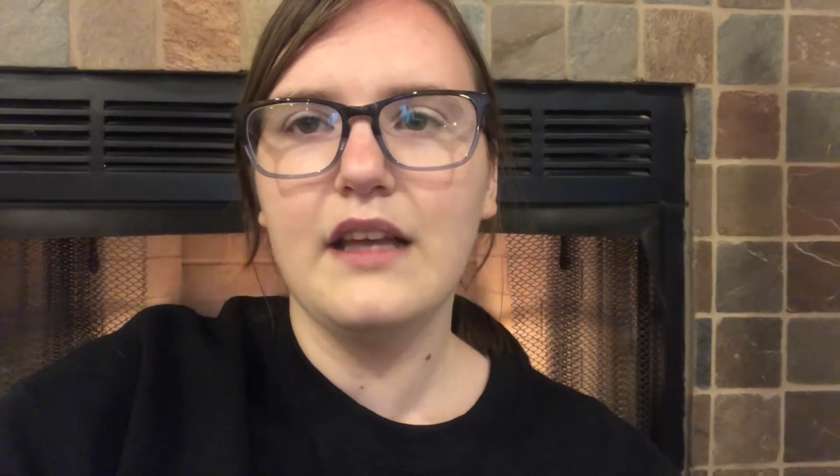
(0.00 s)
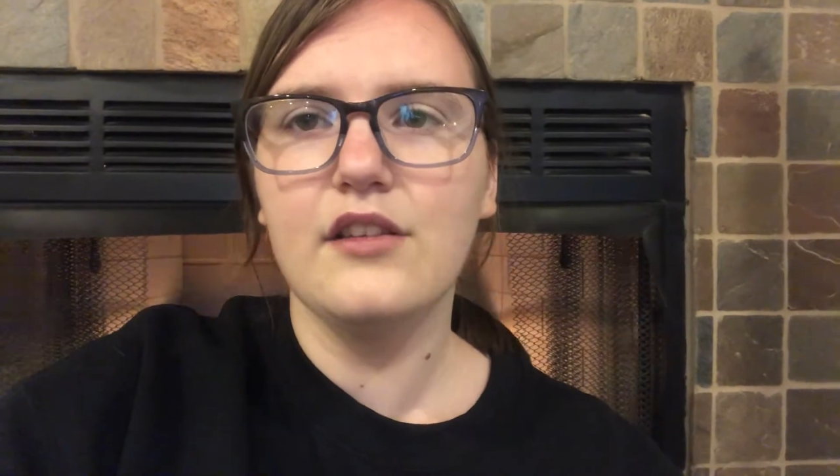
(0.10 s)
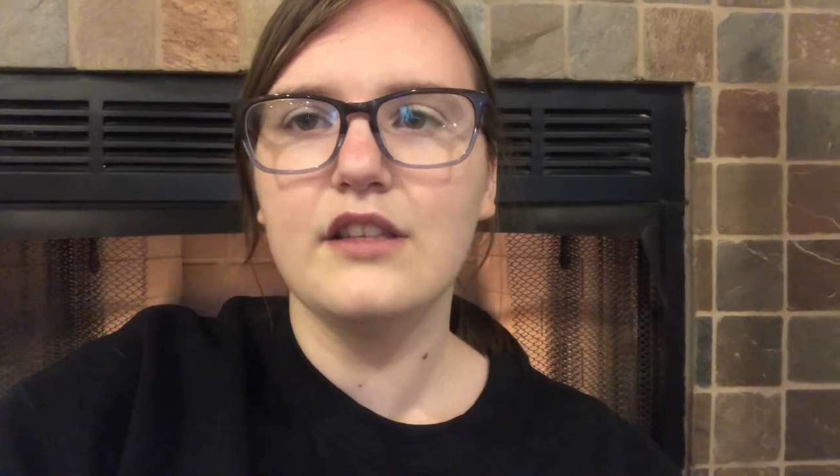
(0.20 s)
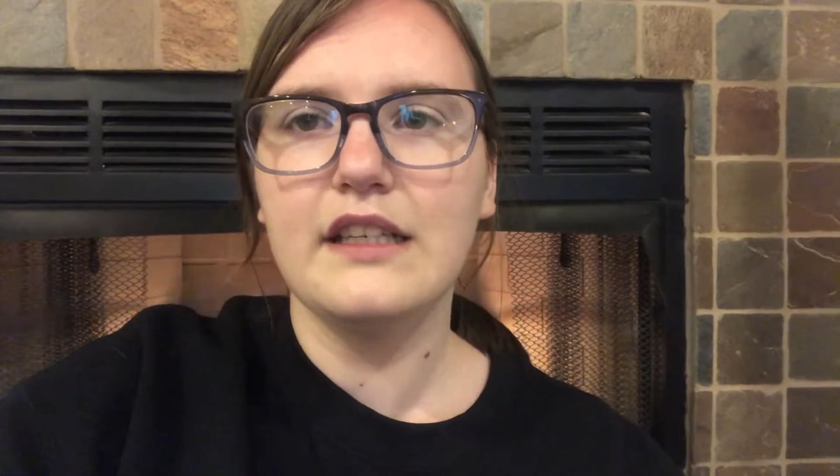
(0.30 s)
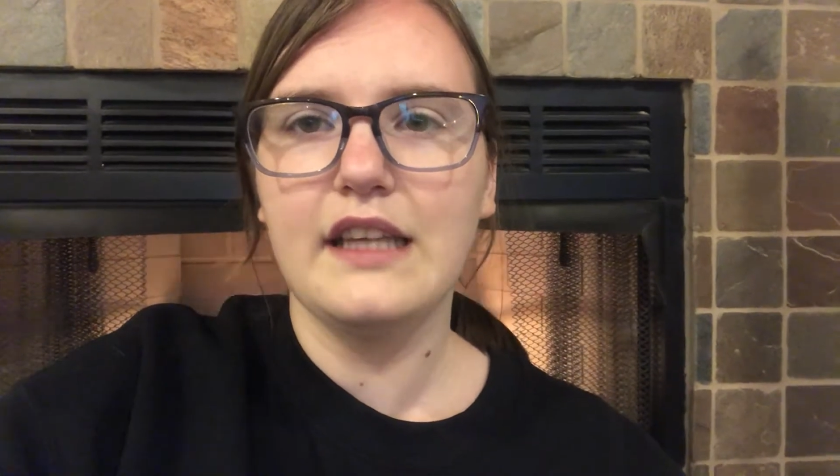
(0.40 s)
It
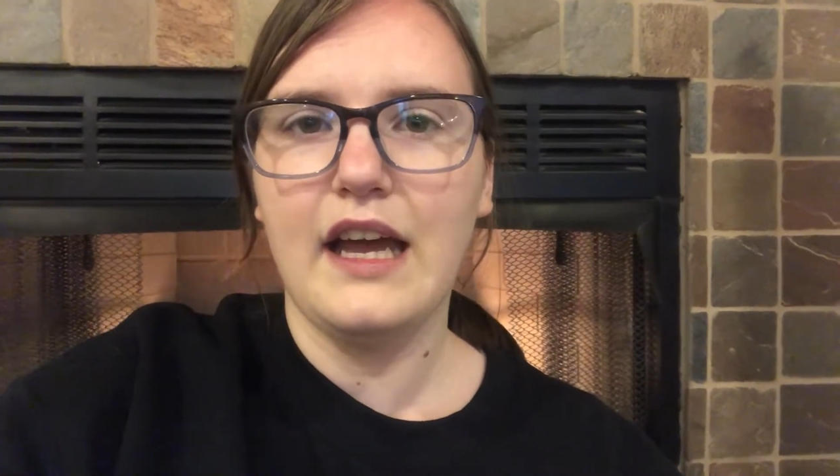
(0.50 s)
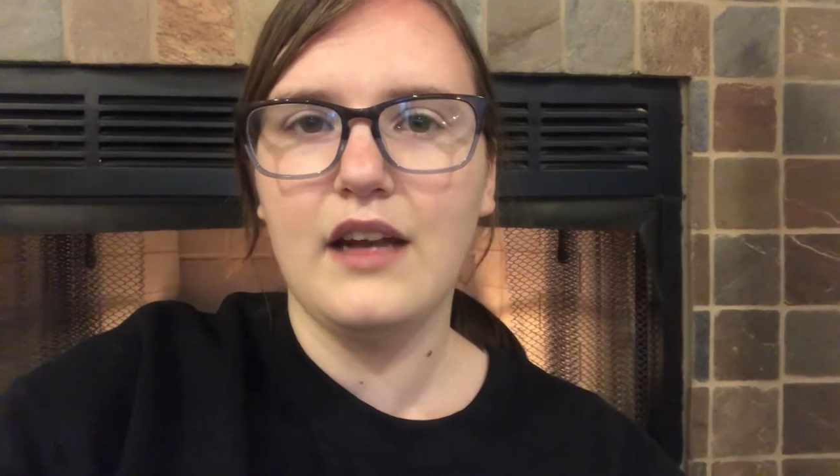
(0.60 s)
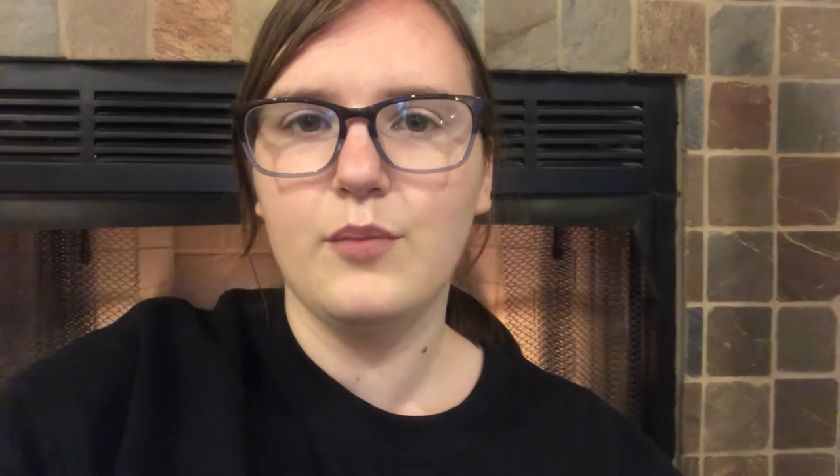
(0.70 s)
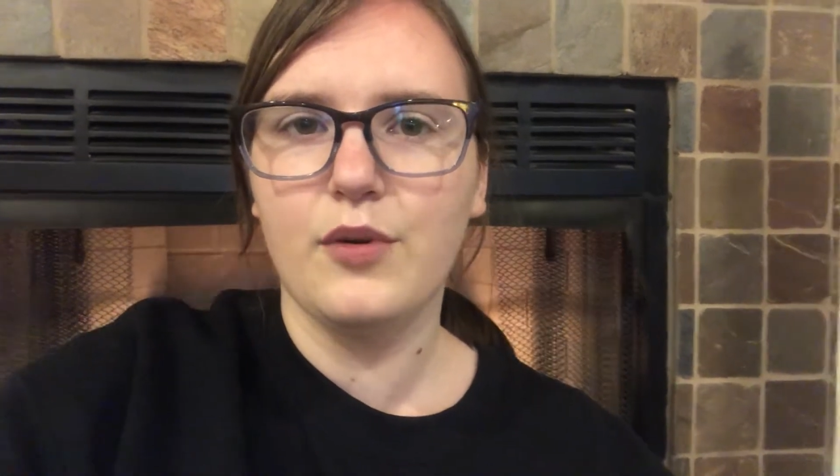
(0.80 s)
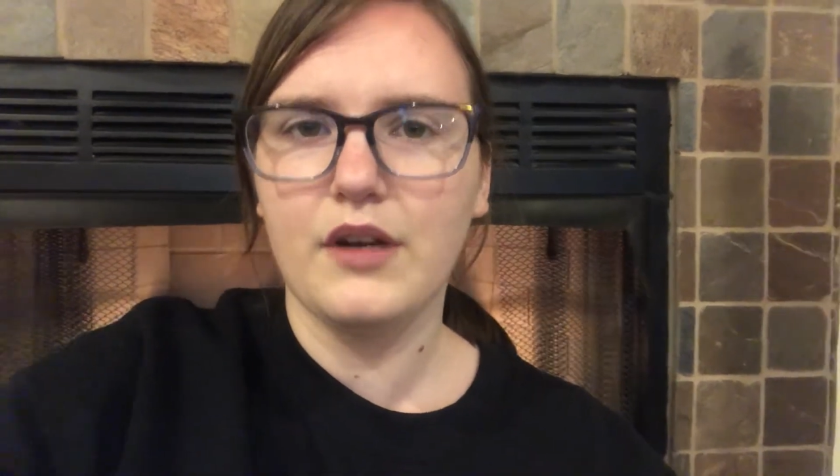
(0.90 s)
looked like they
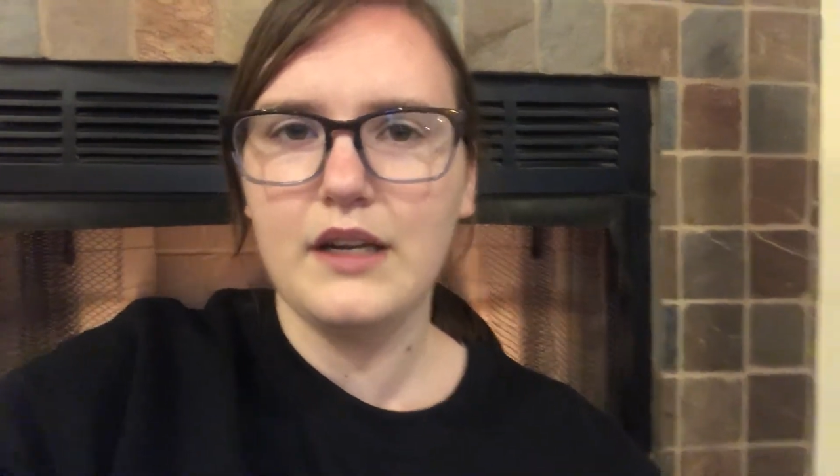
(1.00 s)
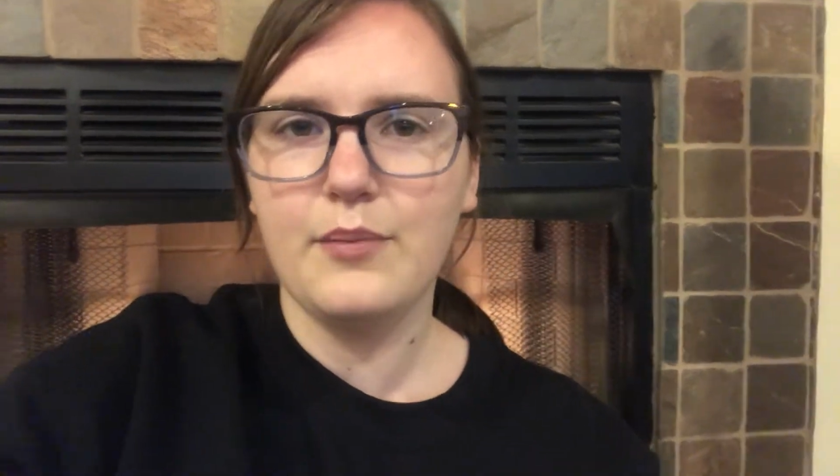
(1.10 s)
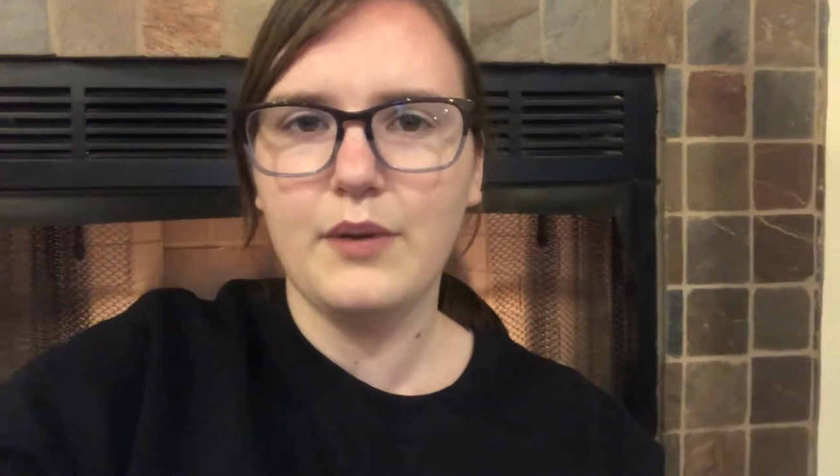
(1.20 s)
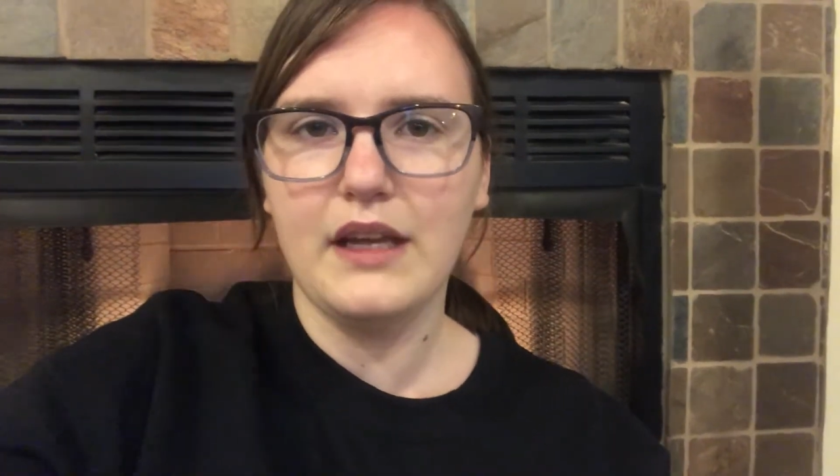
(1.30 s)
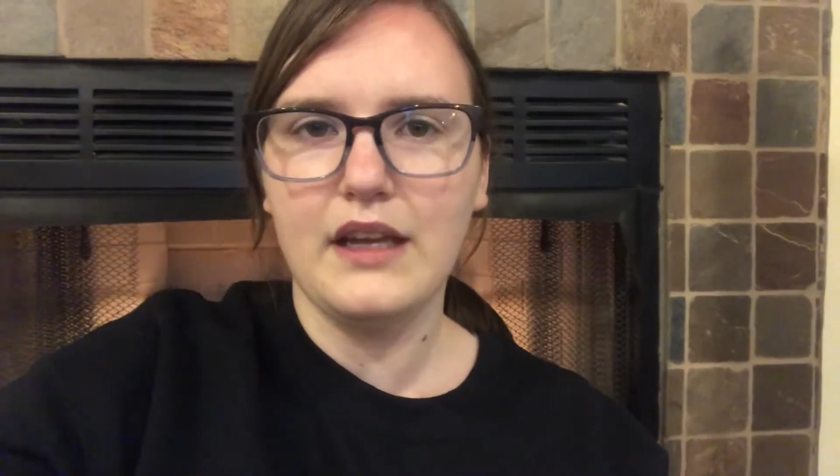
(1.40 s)
had a pretty
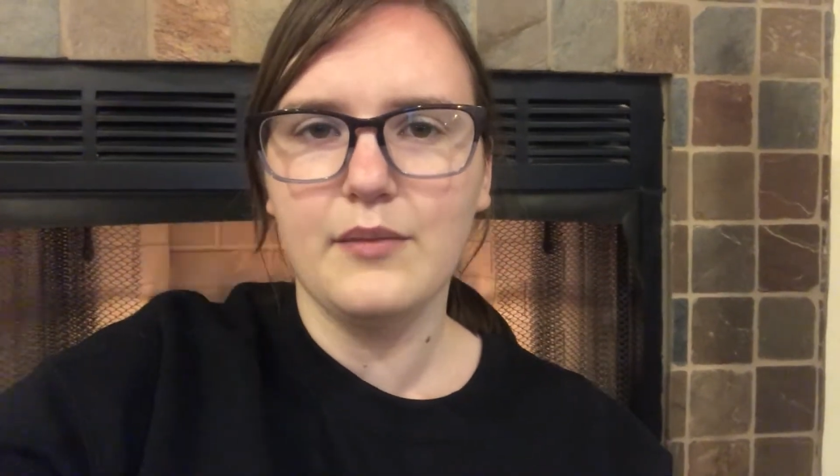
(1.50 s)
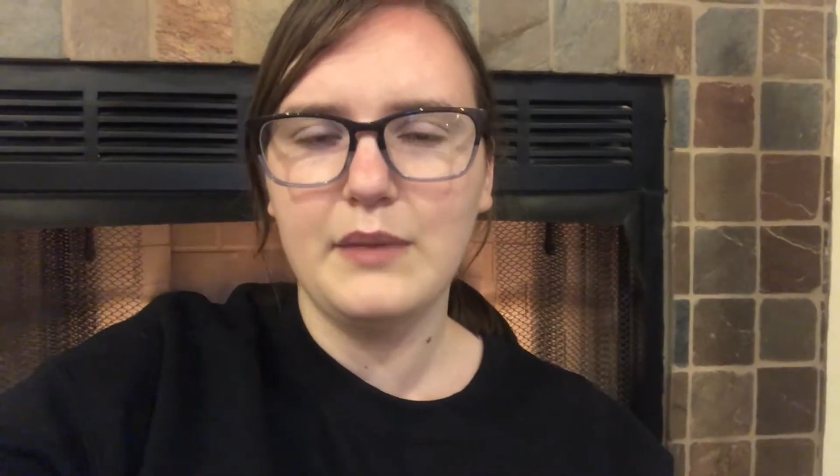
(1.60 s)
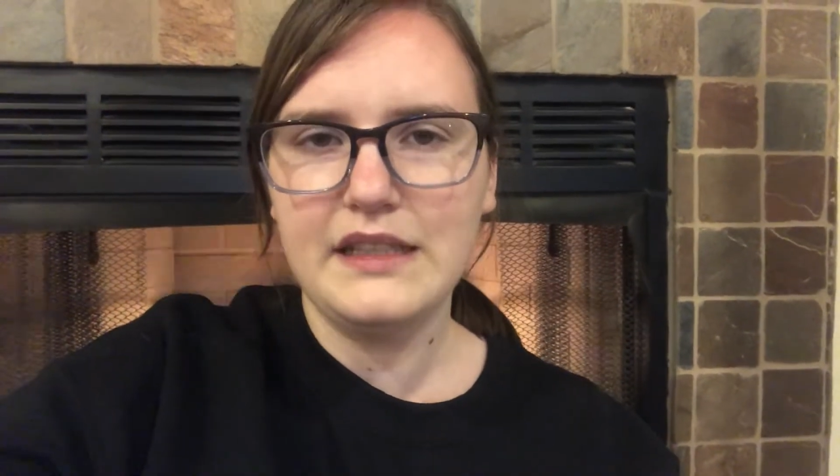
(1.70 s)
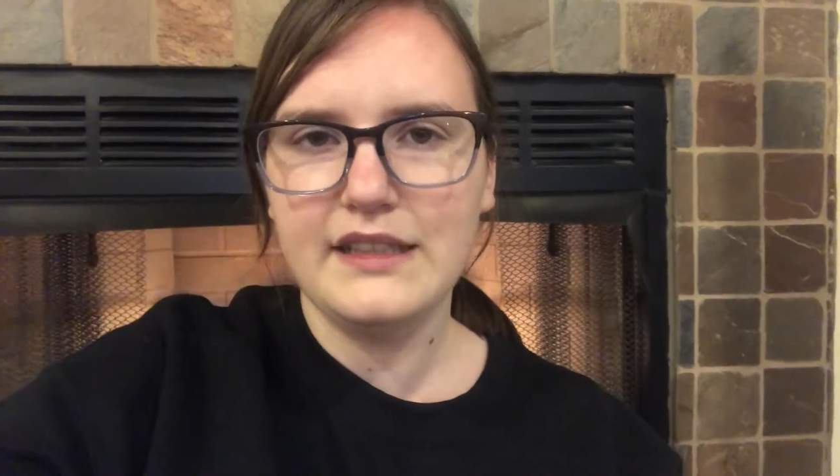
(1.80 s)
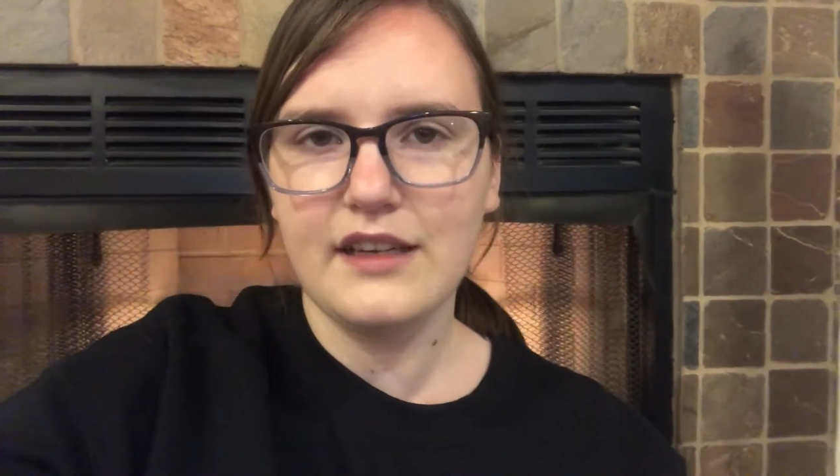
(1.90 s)
big
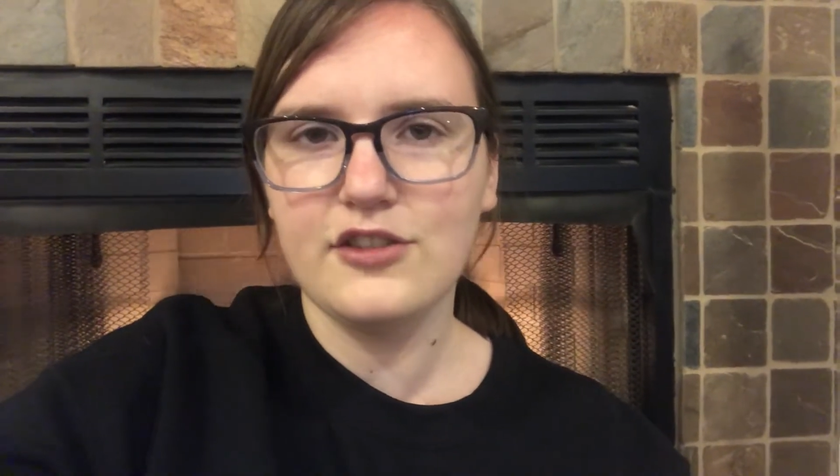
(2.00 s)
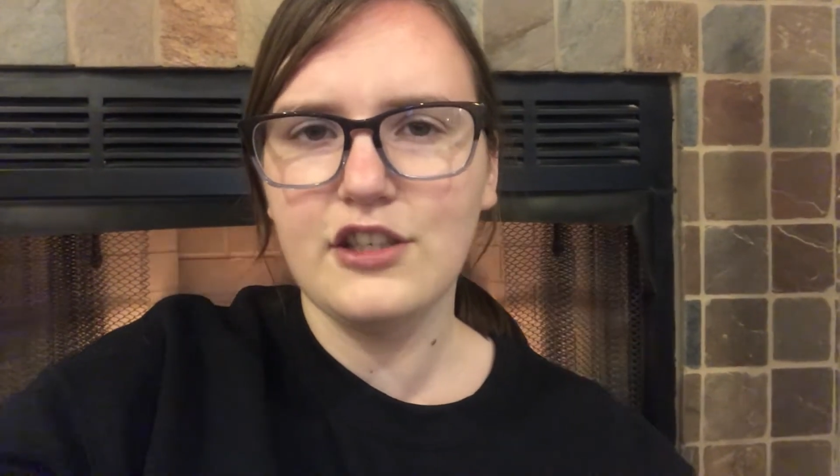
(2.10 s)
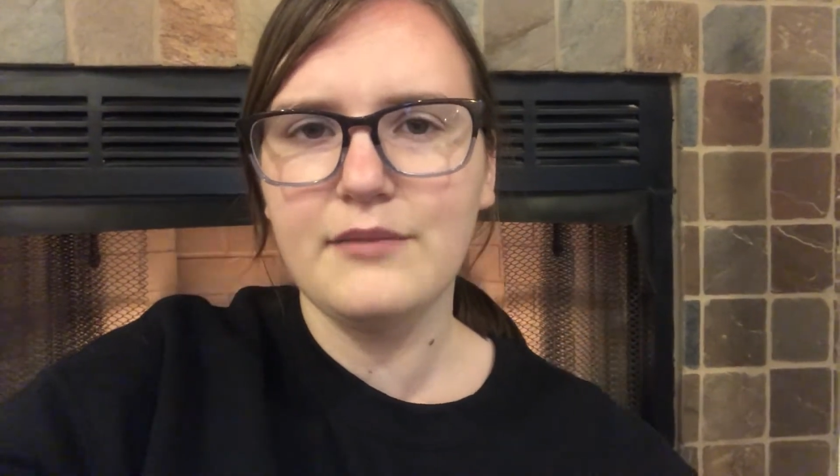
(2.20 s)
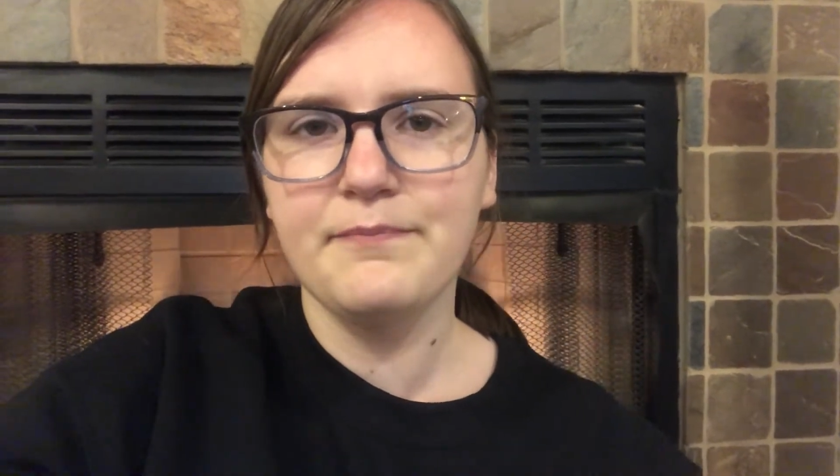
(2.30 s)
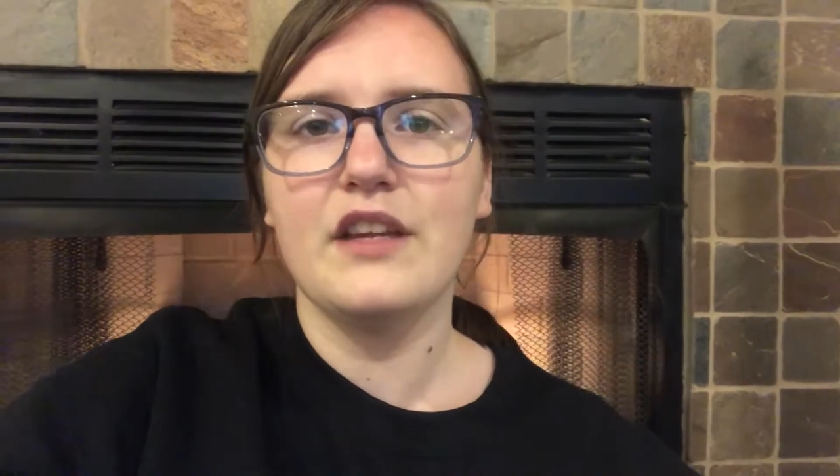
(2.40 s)
meat section.